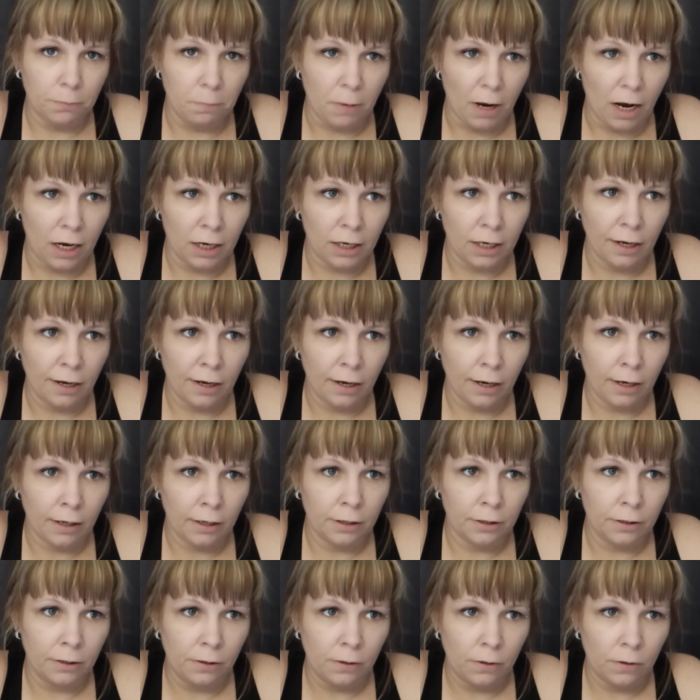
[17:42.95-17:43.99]

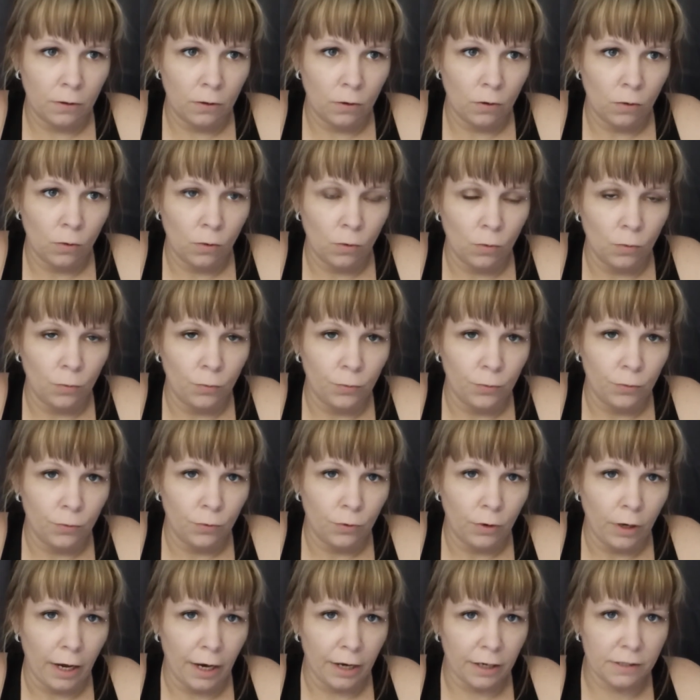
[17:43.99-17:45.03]
Manka
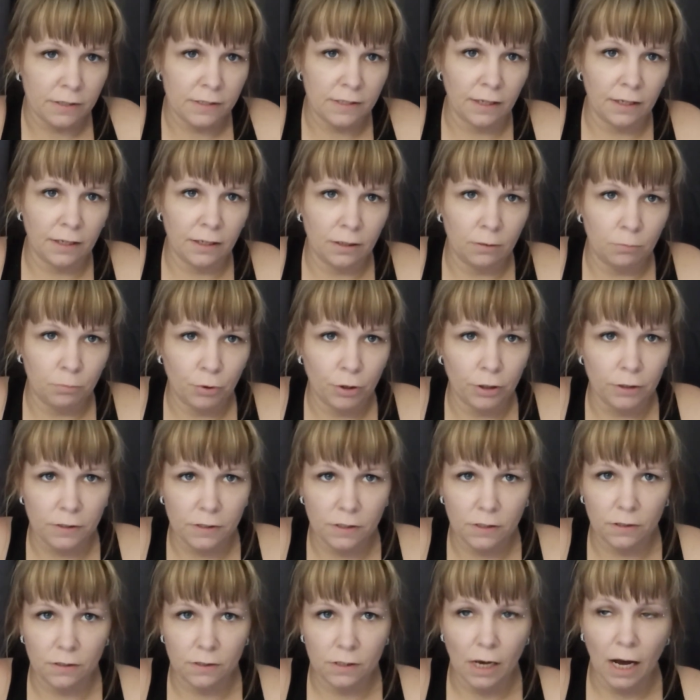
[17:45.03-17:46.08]
exited
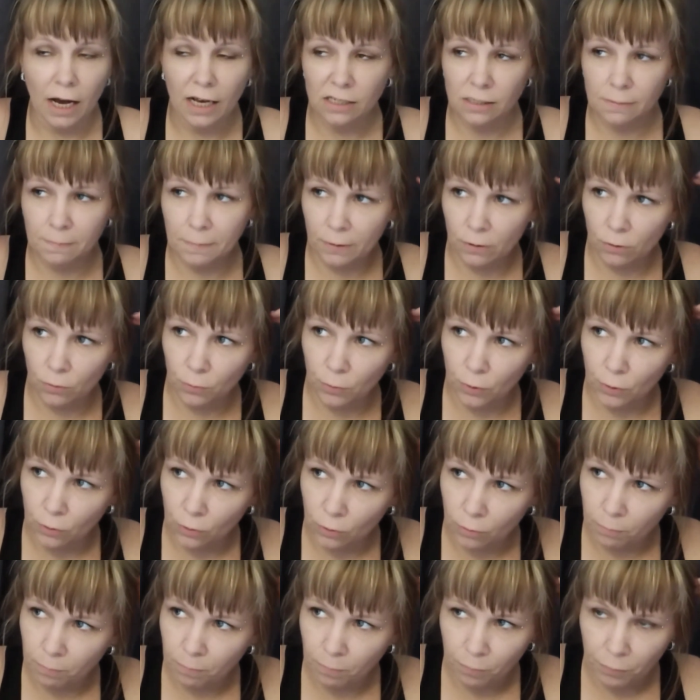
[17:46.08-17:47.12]
Prince's hospital
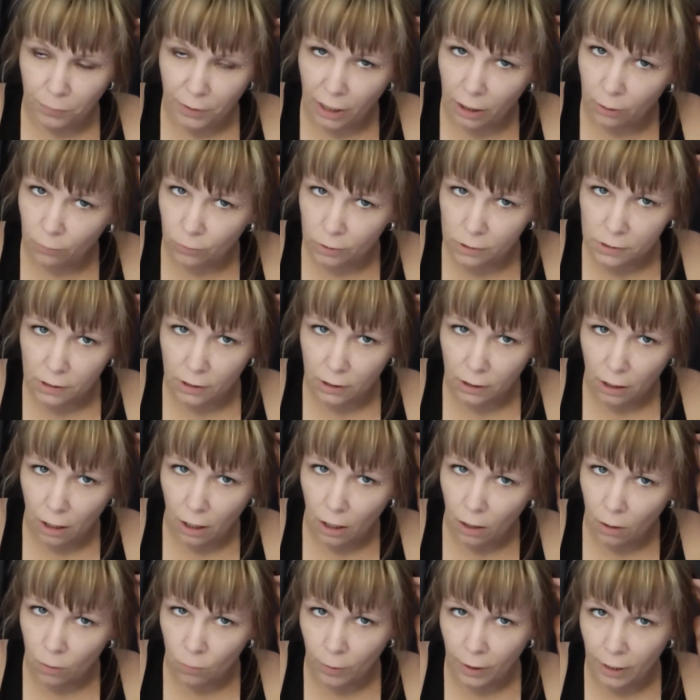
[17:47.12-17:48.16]
room and was in the
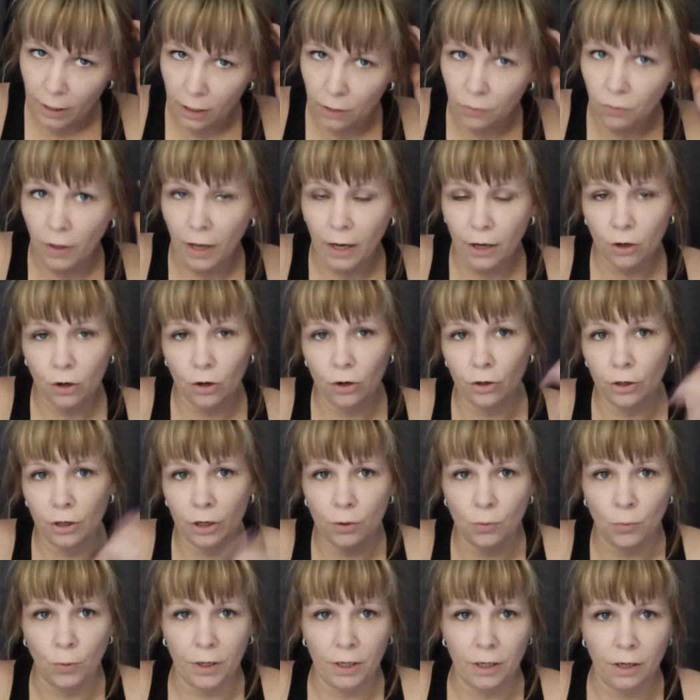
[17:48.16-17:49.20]
hallway, that
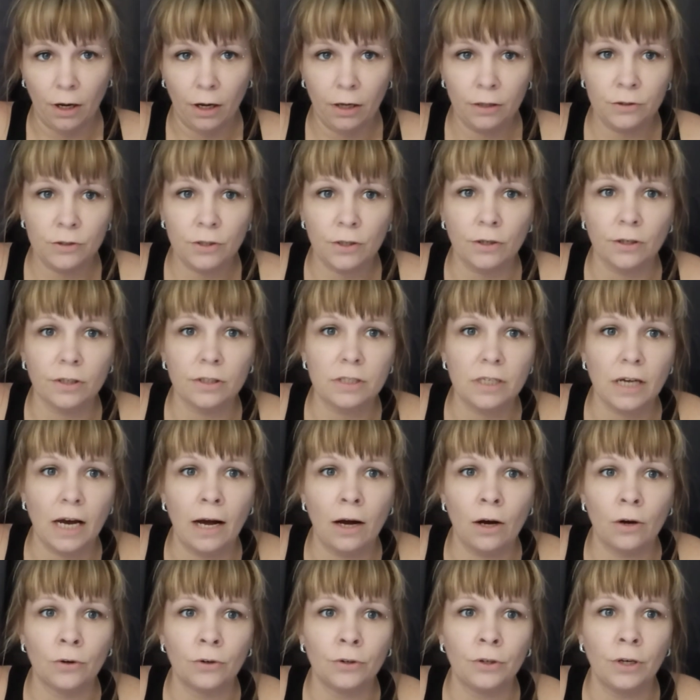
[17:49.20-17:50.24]
Kirk went and hunted her
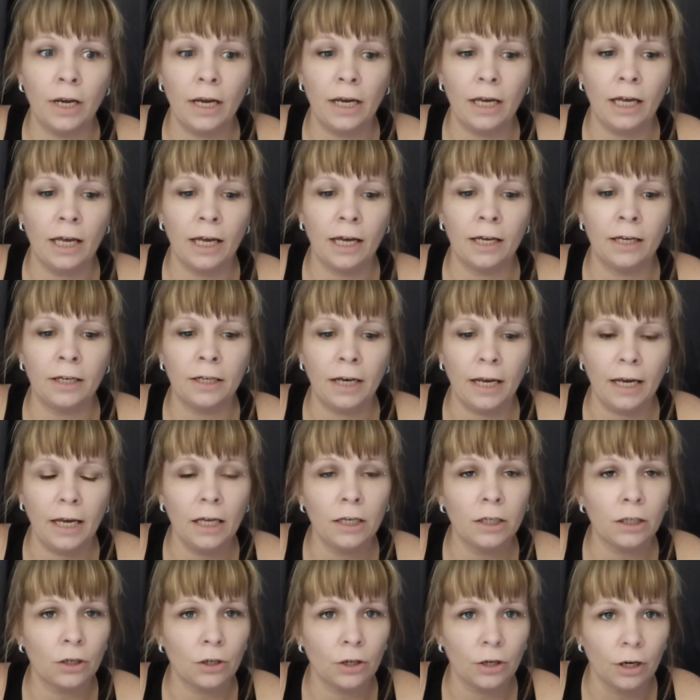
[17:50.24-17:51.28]
down and
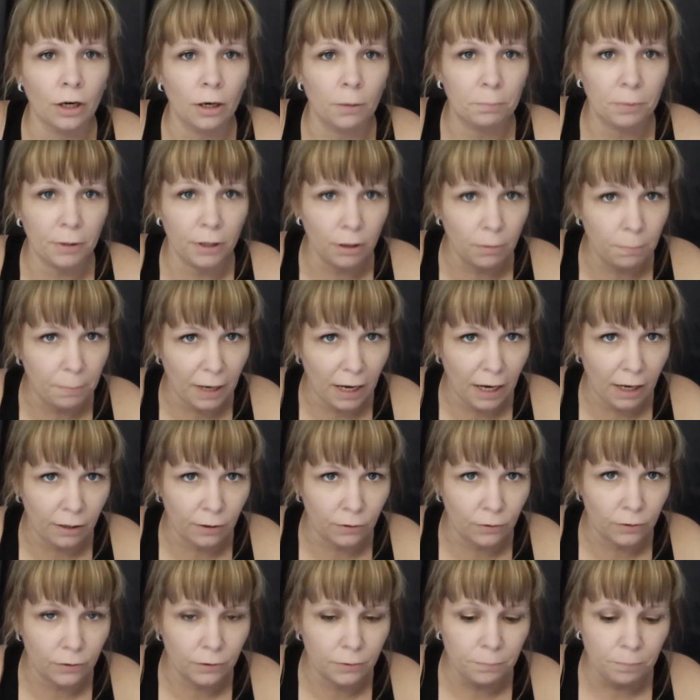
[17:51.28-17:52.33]
handed her a pill
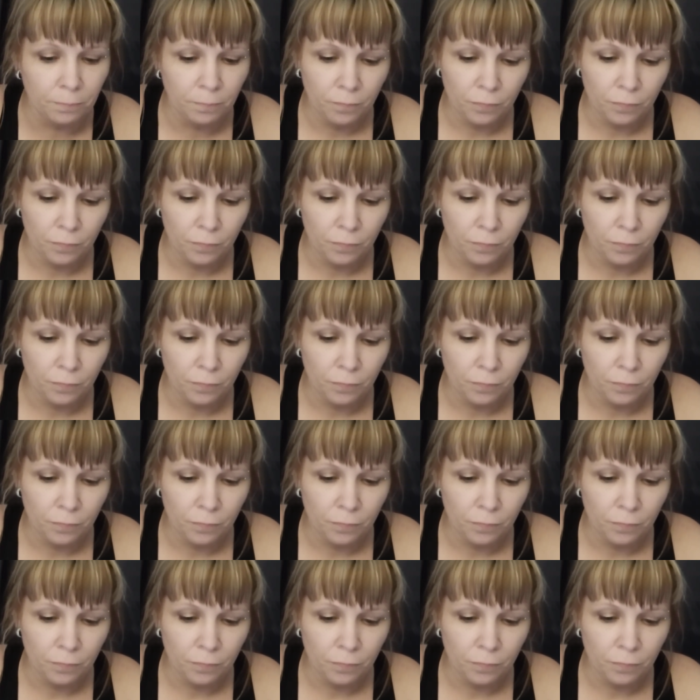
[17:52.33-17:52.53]
bottle.